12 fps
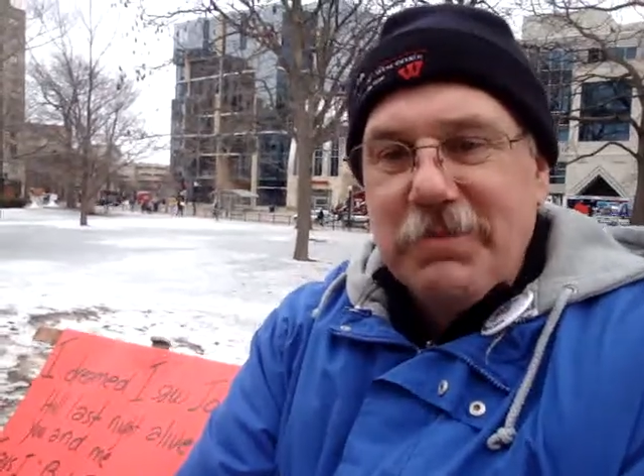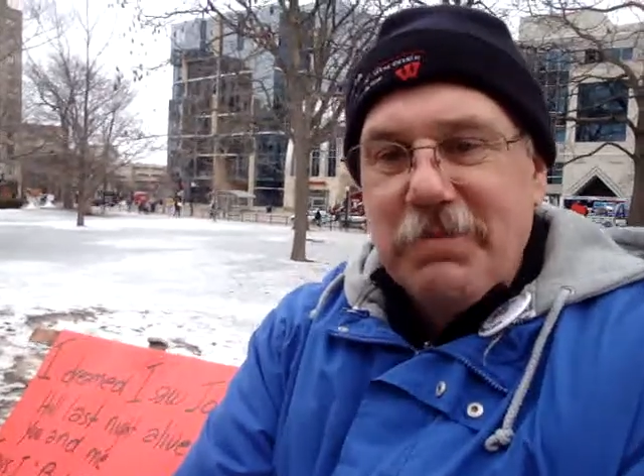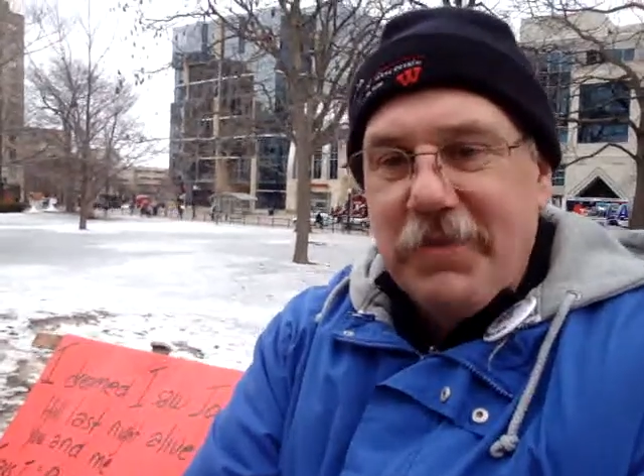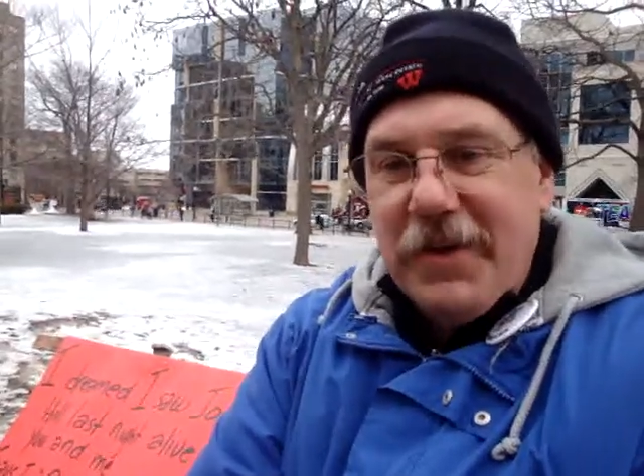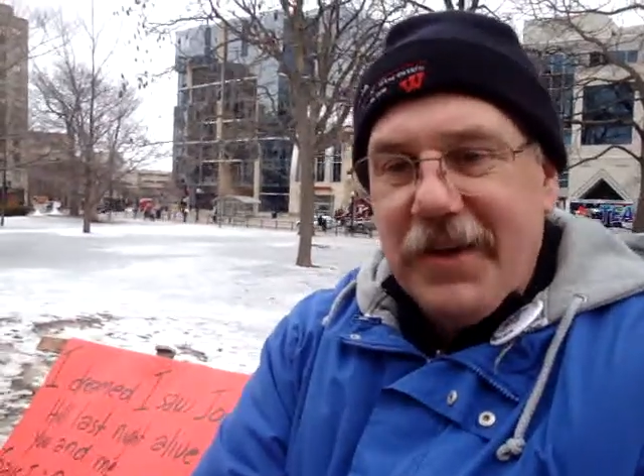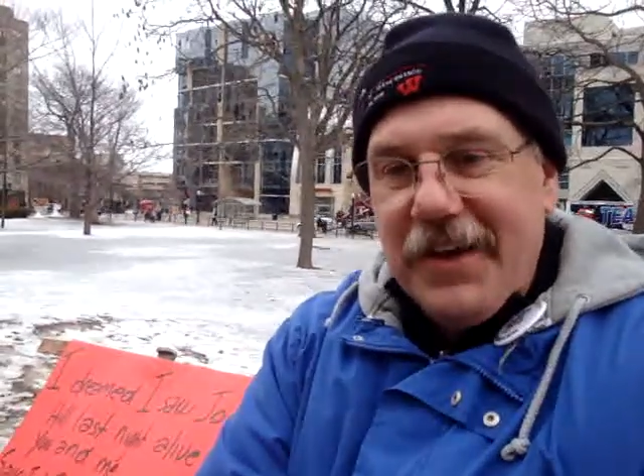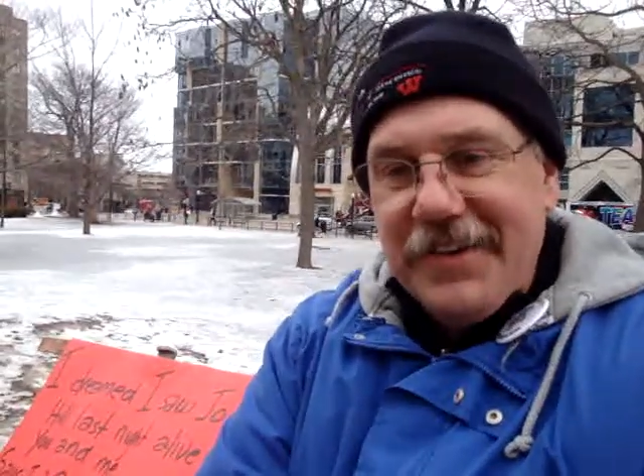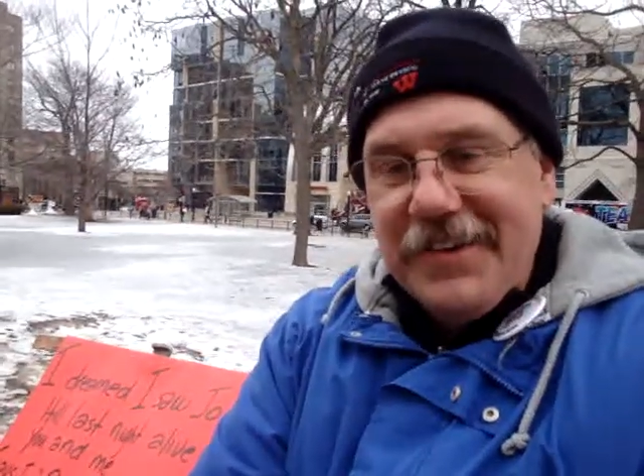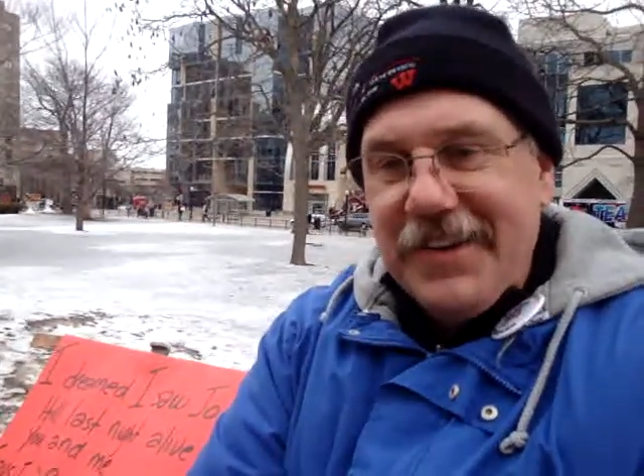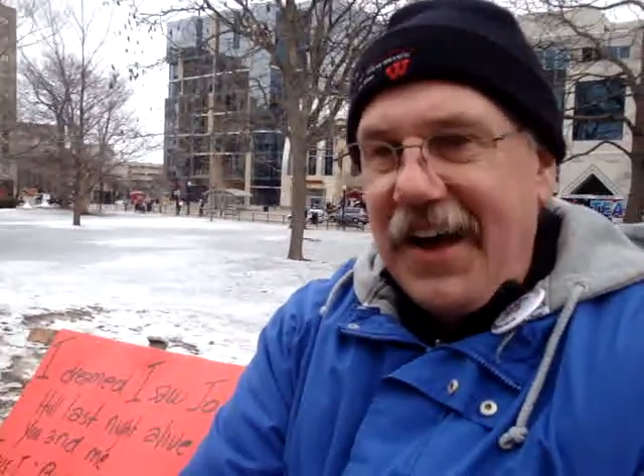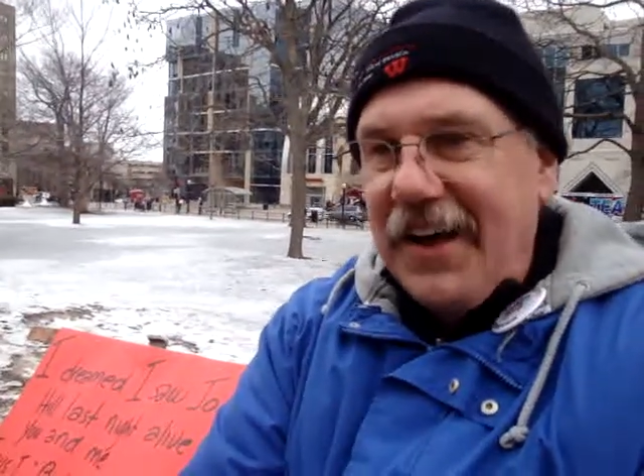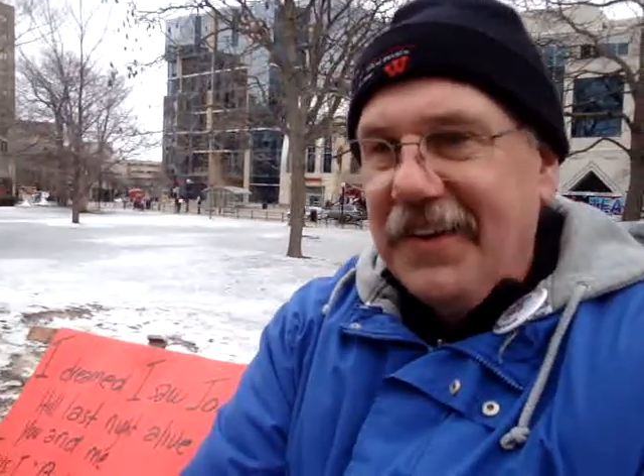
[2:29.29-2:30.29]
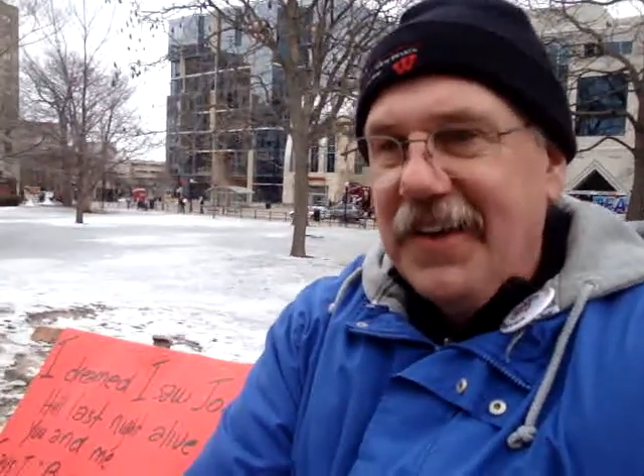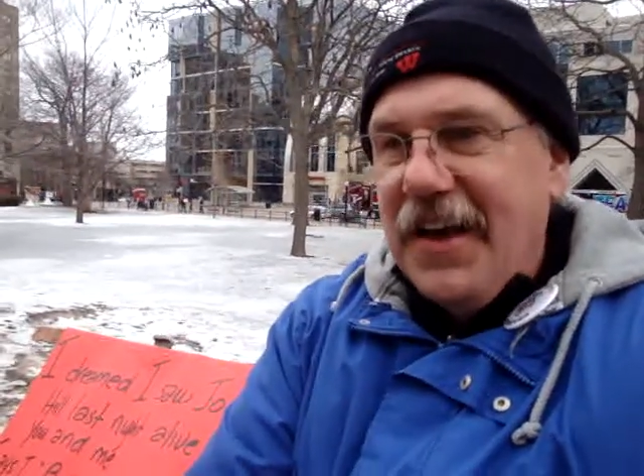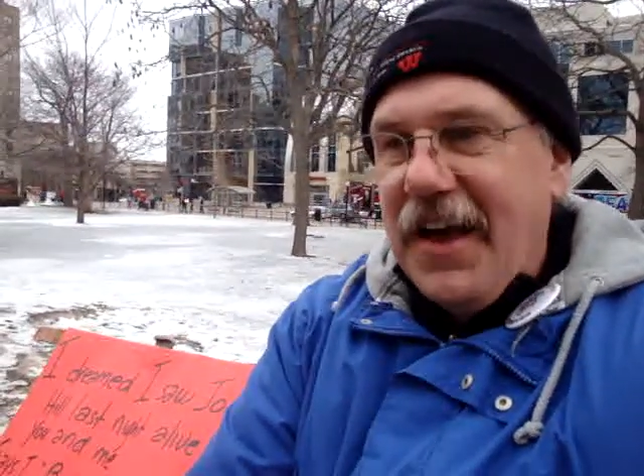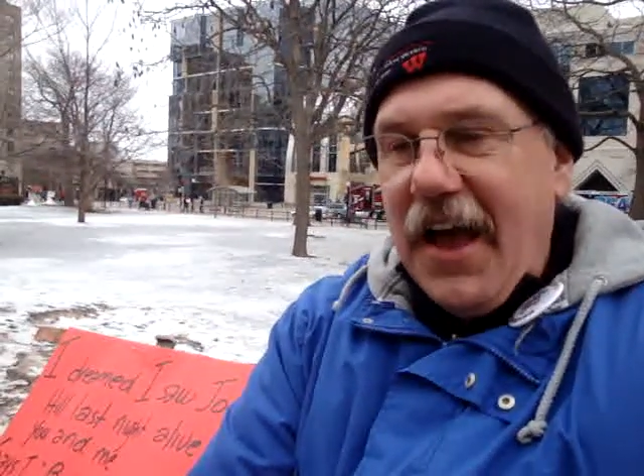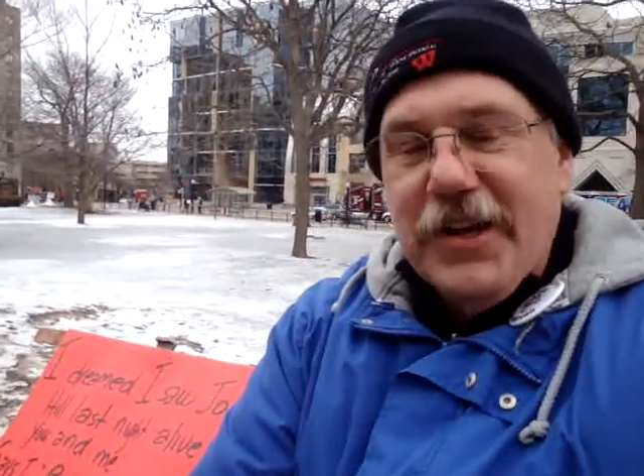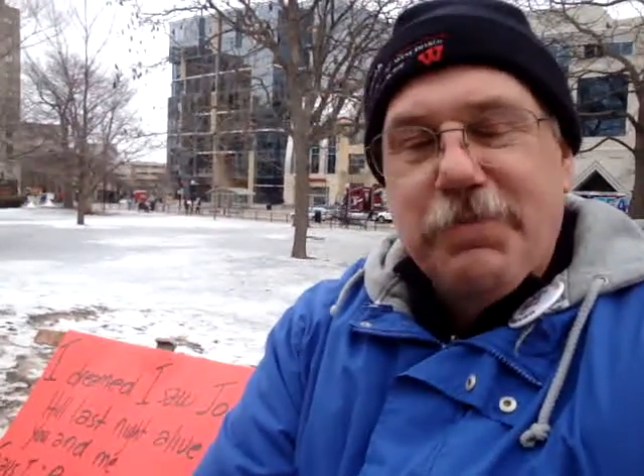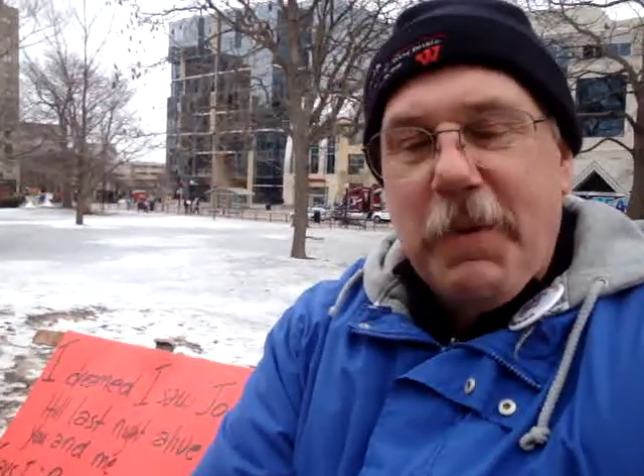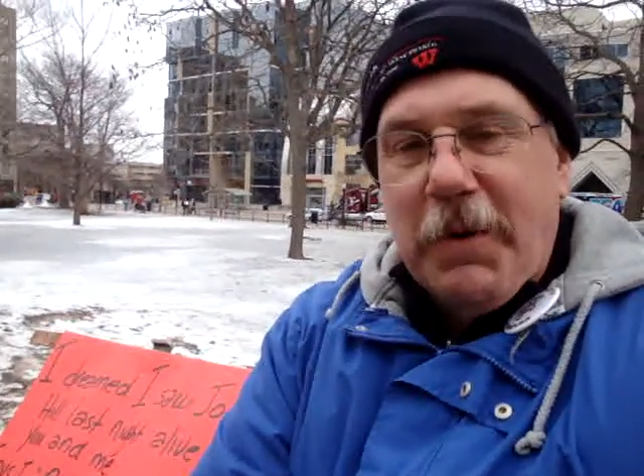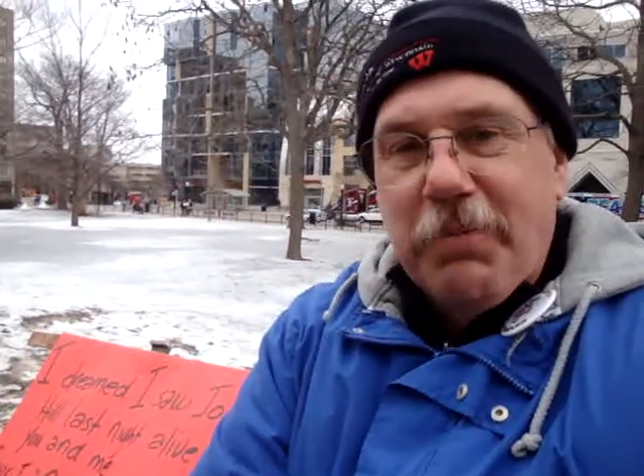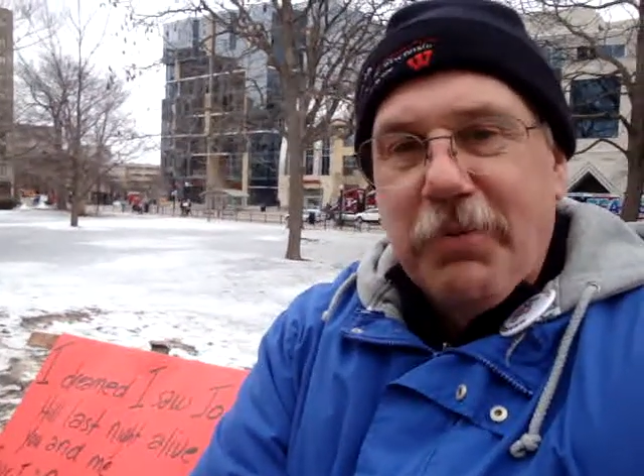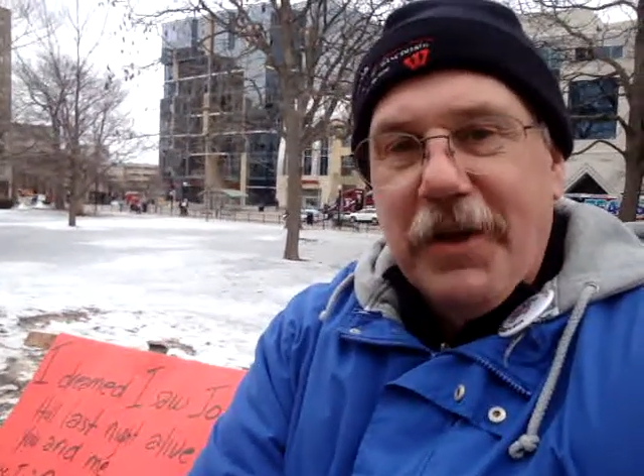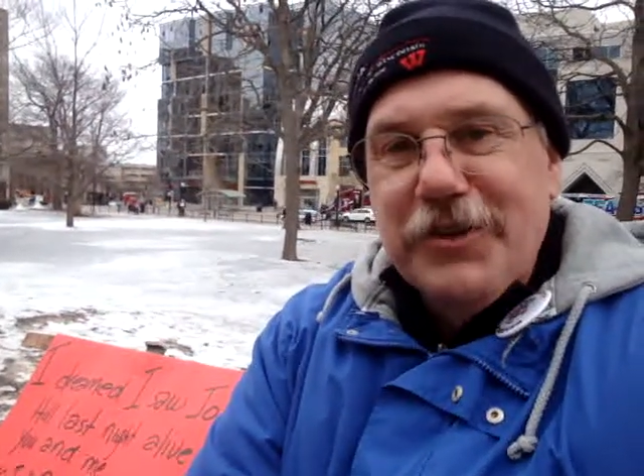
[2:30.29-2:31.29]
and it's been
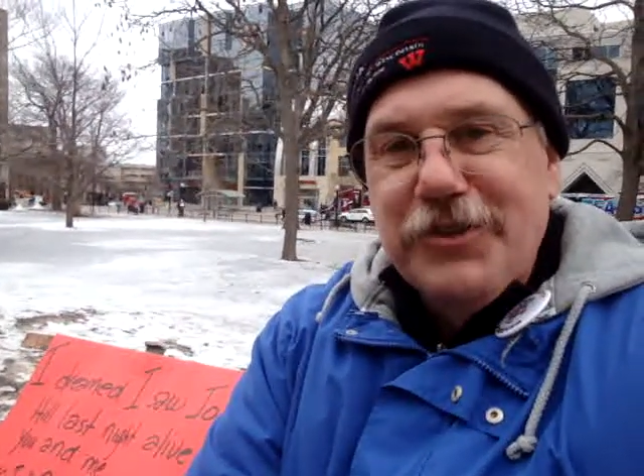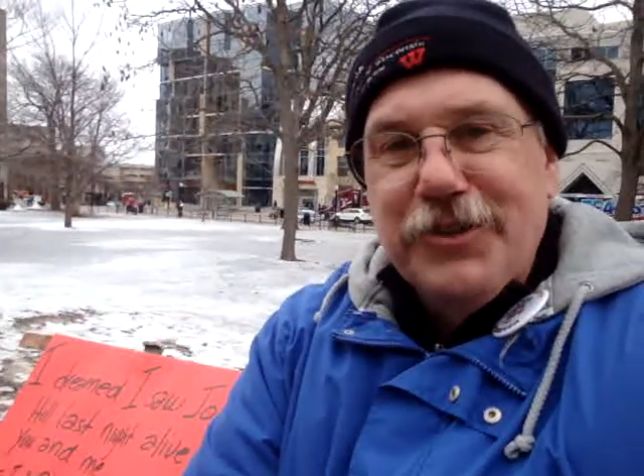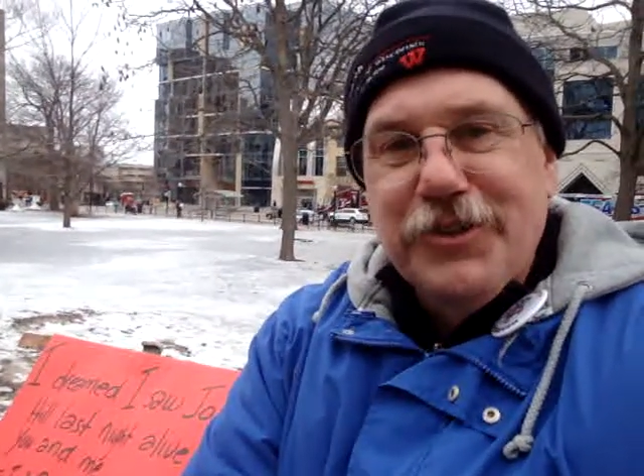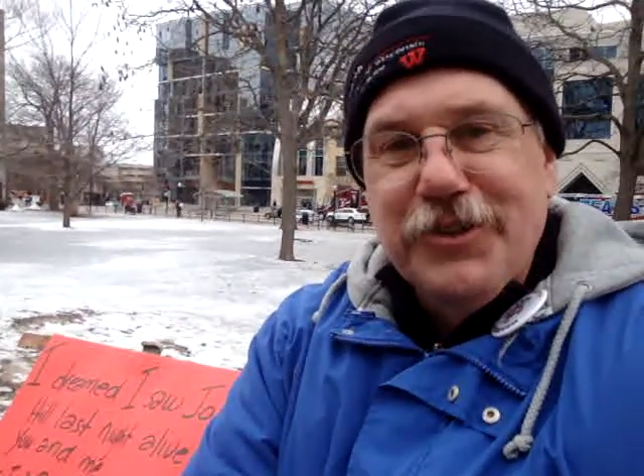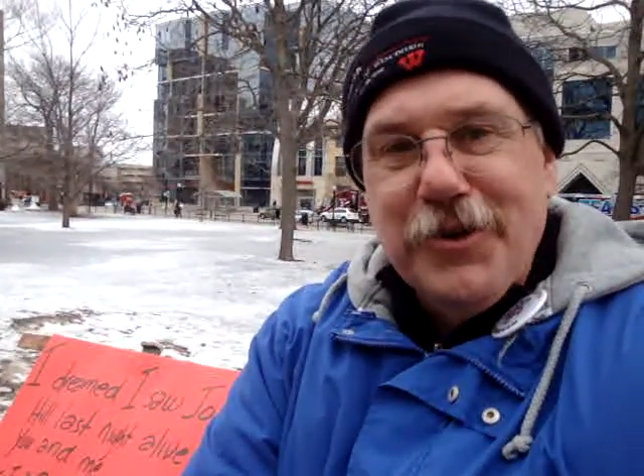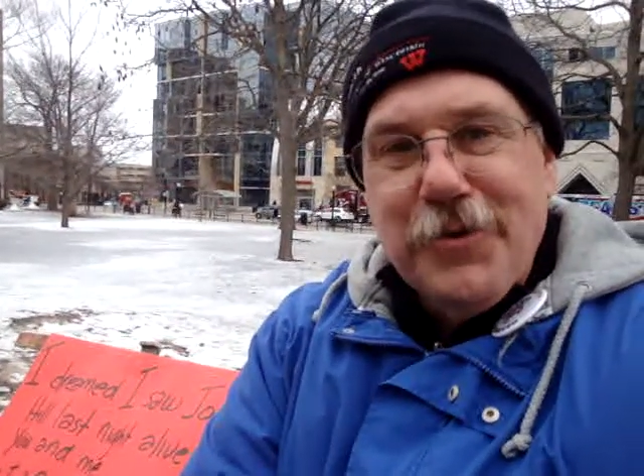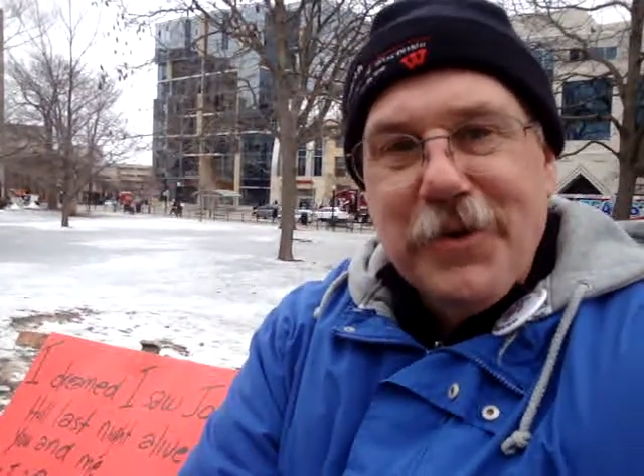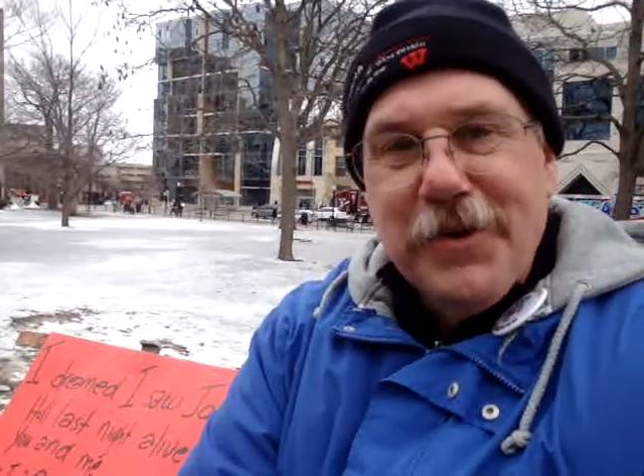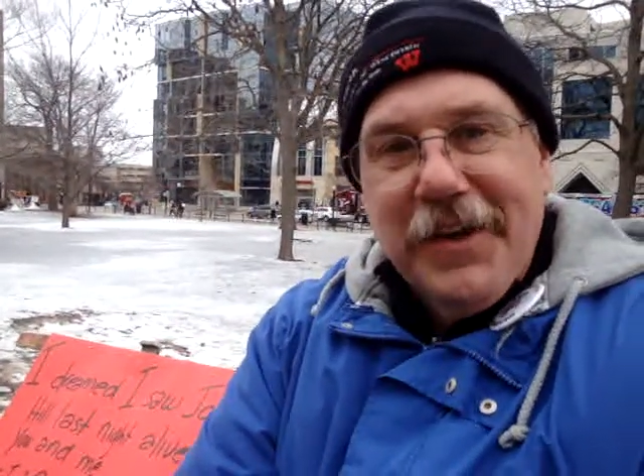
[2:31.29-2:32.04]
a pleasure to do,